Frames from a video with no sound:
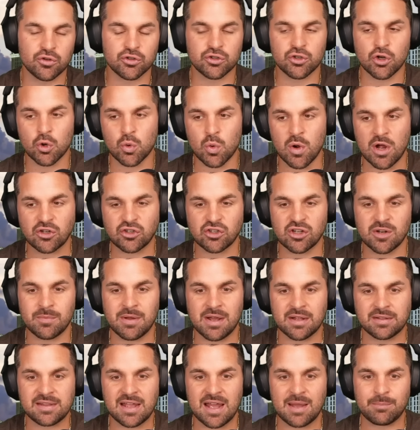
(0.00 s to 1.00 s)
There's no question
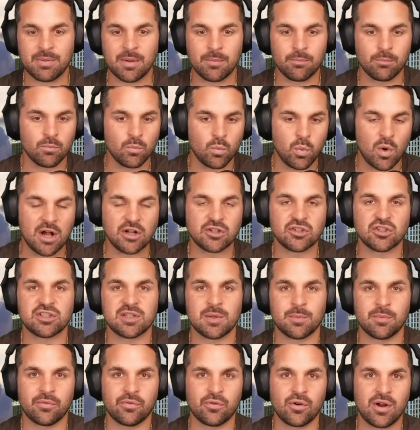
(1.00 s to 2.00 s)
about that. Been watching
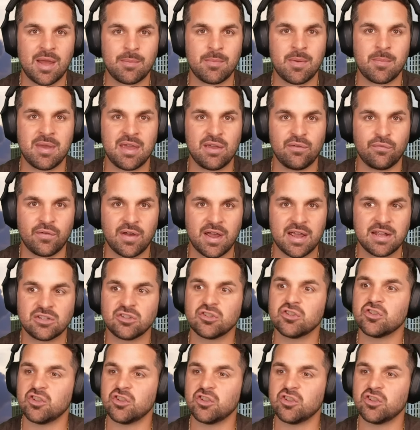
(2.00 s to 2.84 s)
some of her MMA fights.